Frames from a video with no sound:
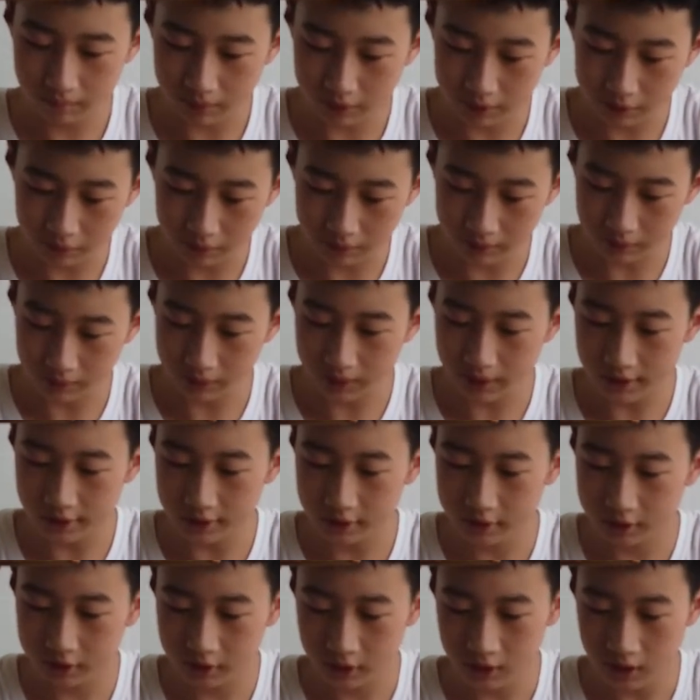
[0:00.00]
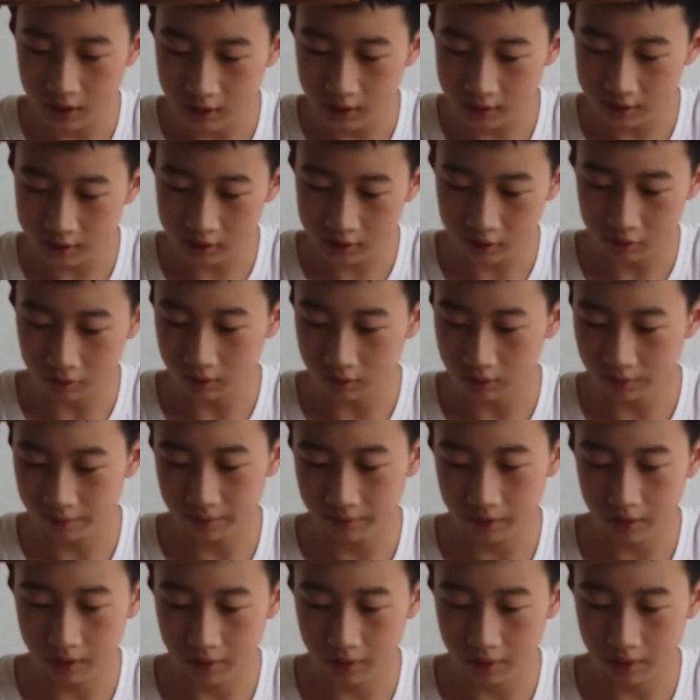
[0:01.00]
by doing this. This is one of